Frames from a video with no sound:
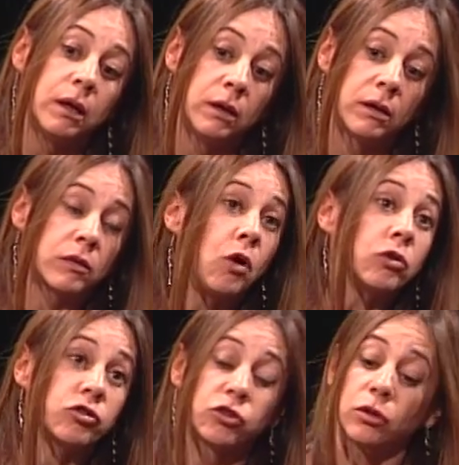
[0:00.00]
In this
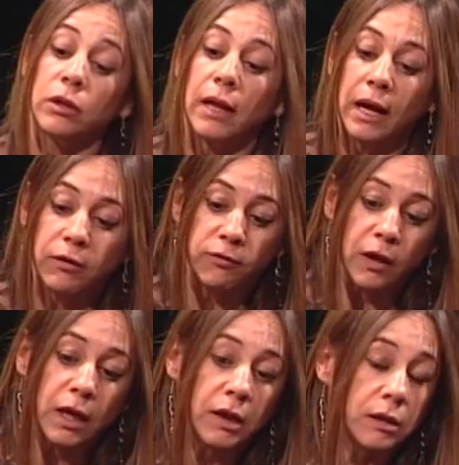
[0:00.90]
culture, life
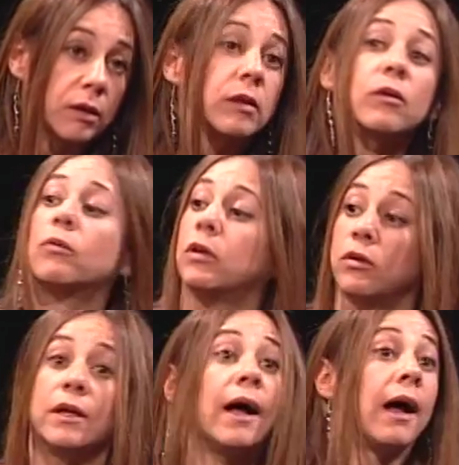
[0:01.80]
ends when you
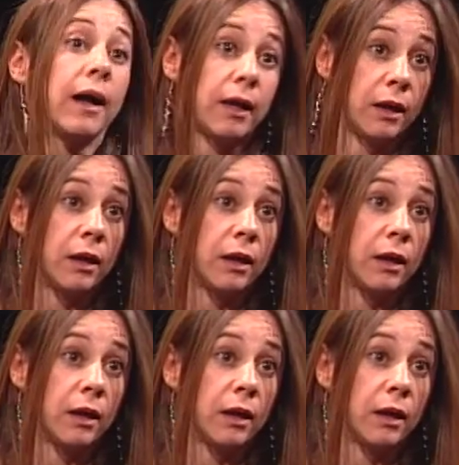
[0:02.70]
die.